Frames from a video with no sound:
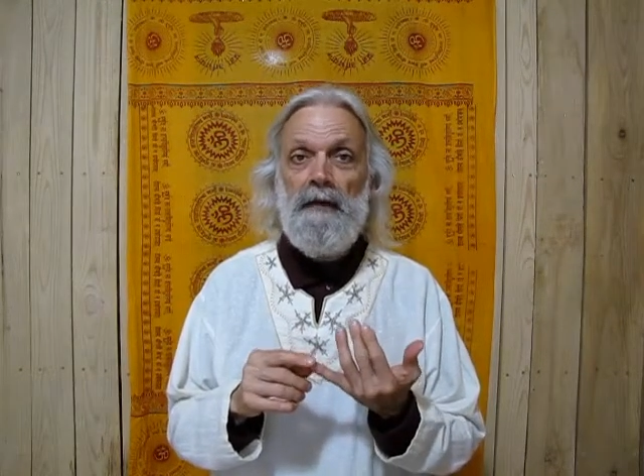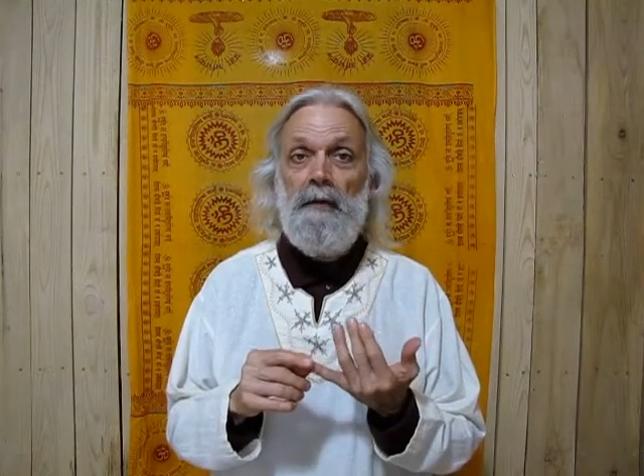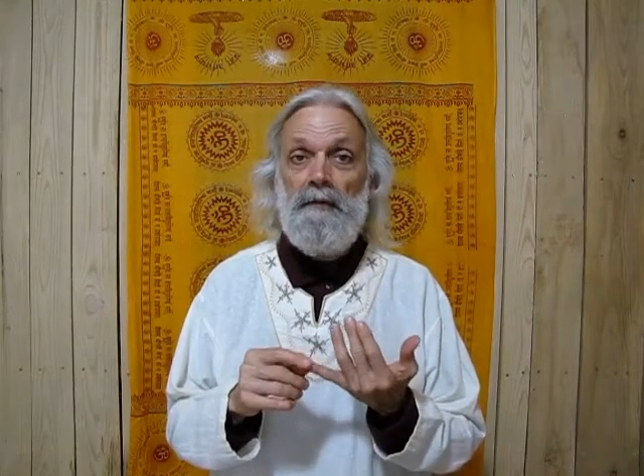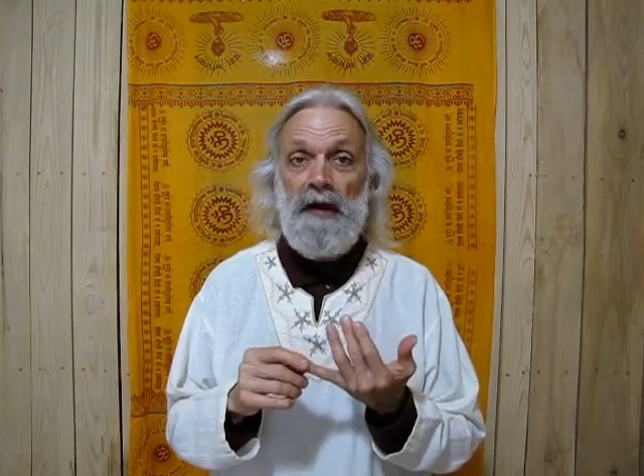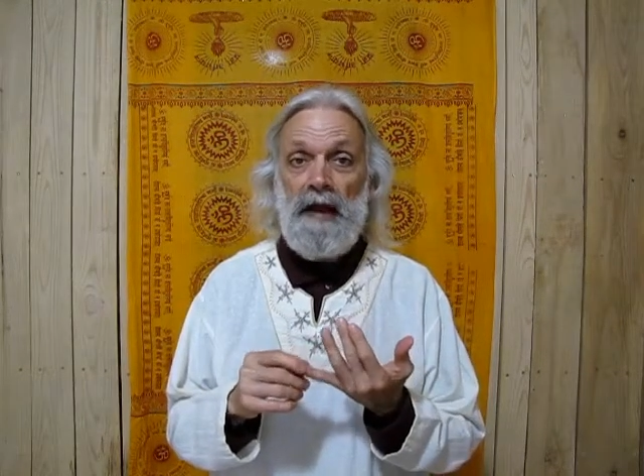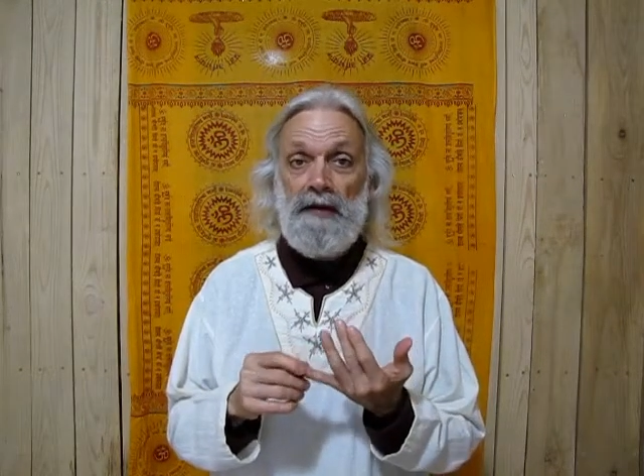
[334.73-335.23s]

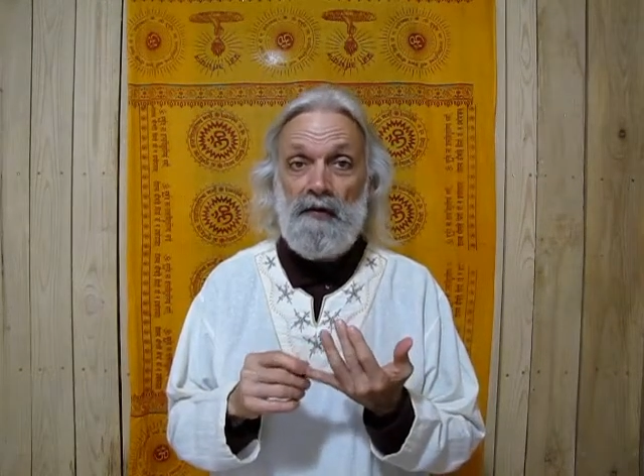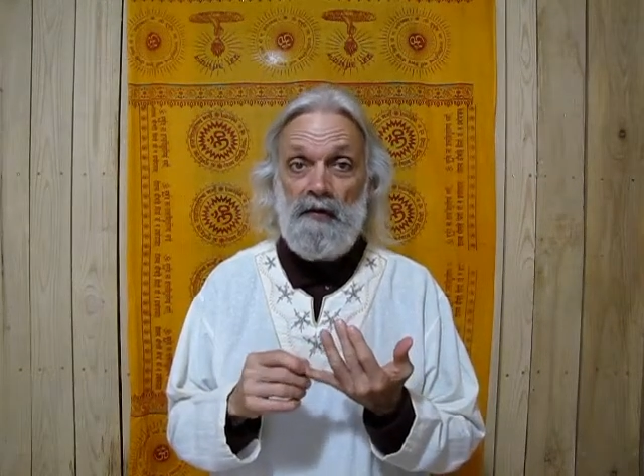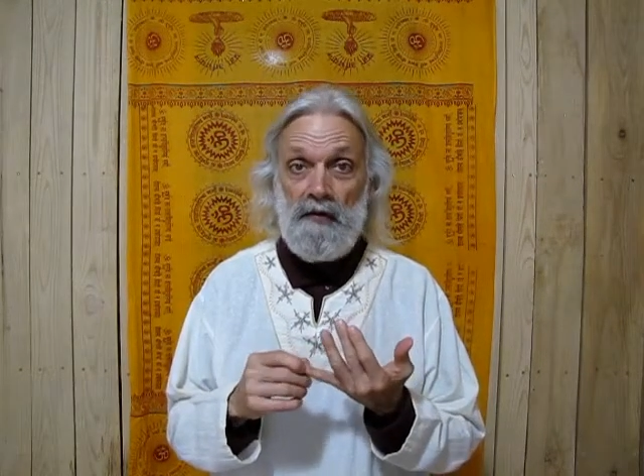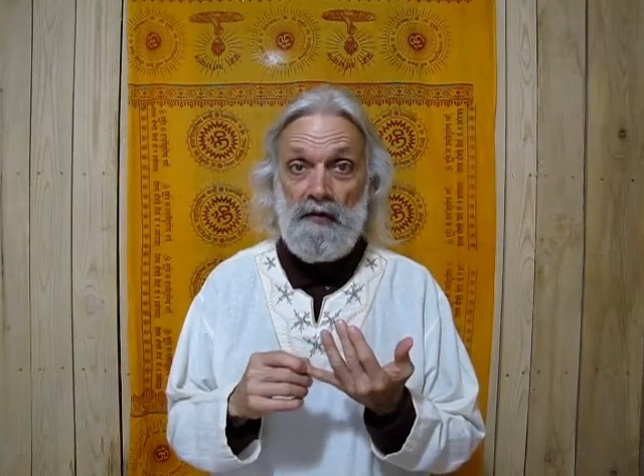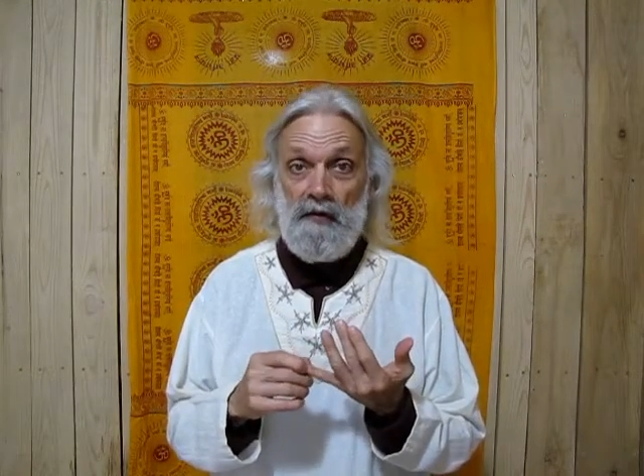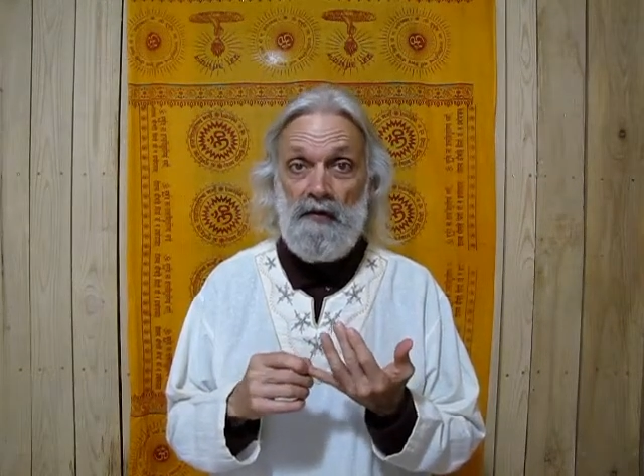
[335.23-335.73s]

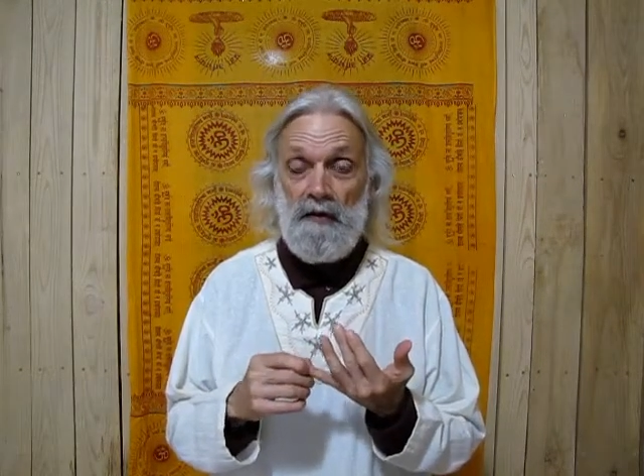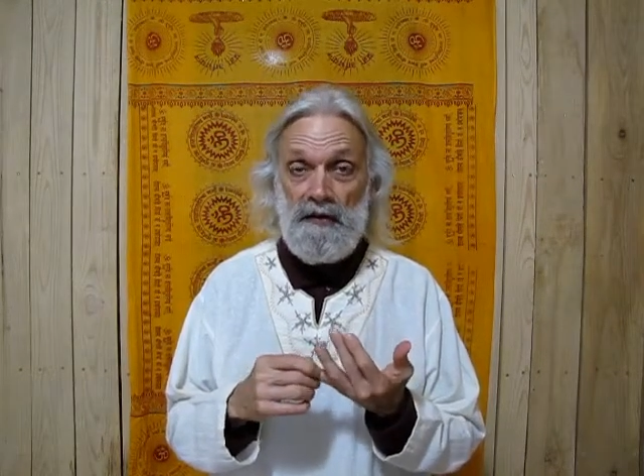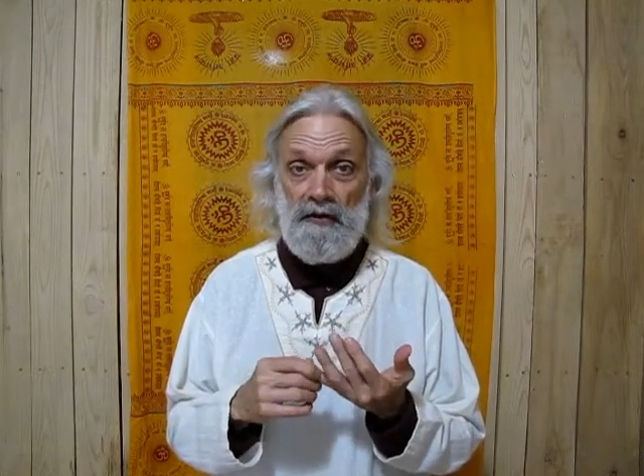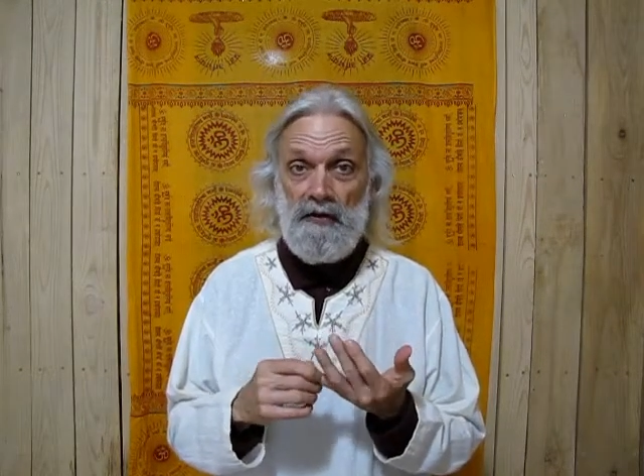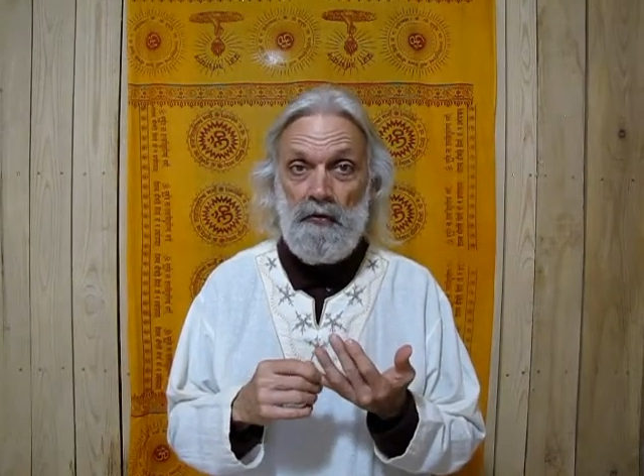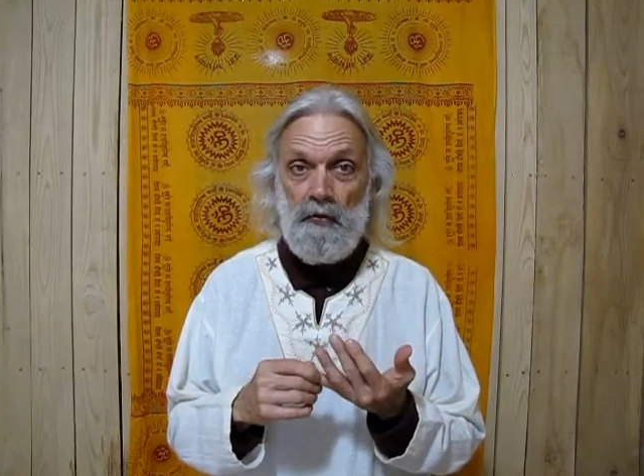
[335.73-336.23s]
practices that
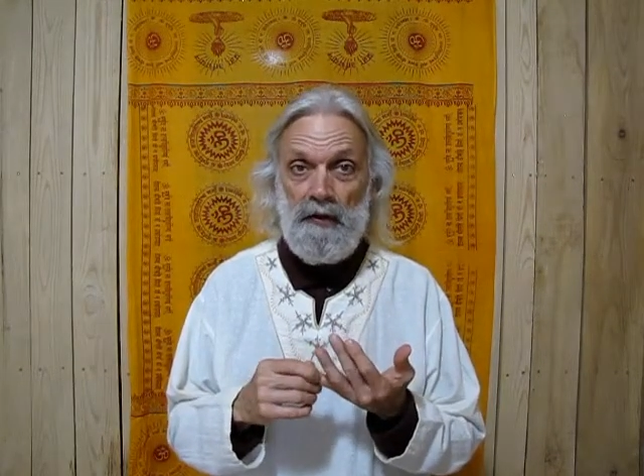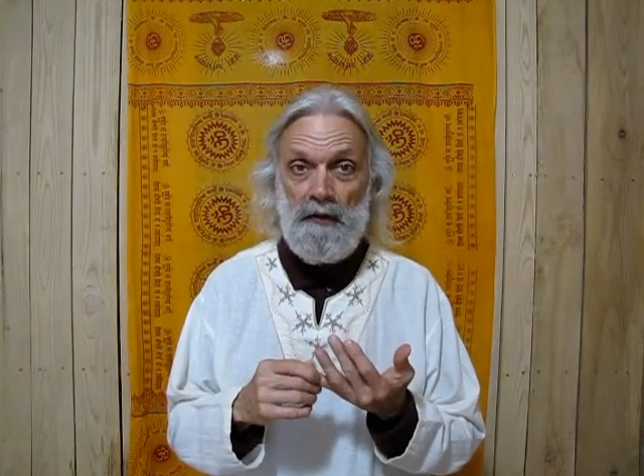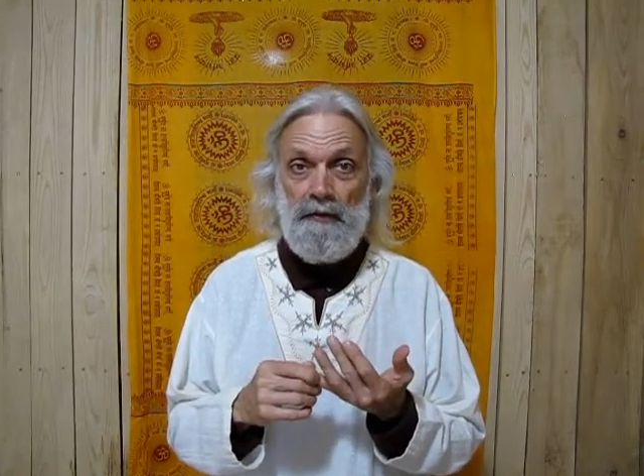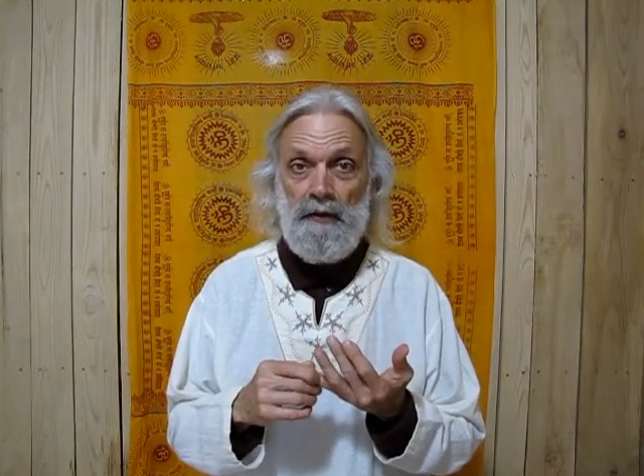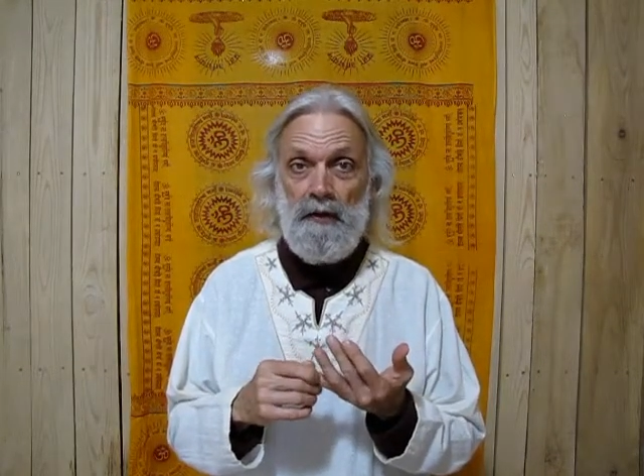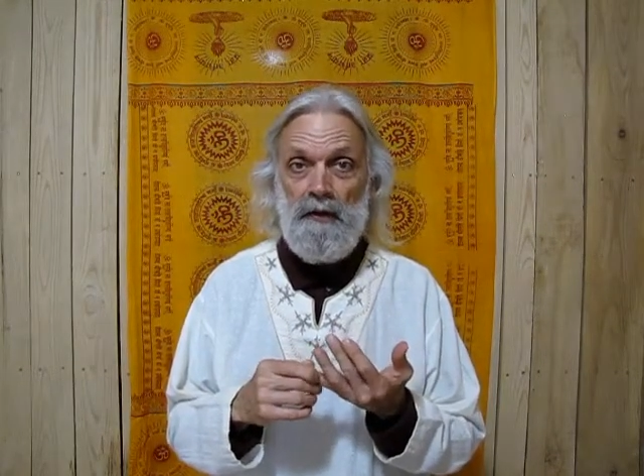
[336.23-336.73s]
deal
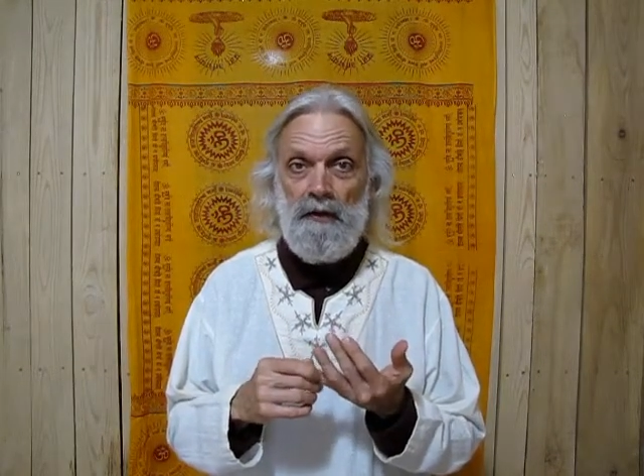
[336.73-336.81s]
with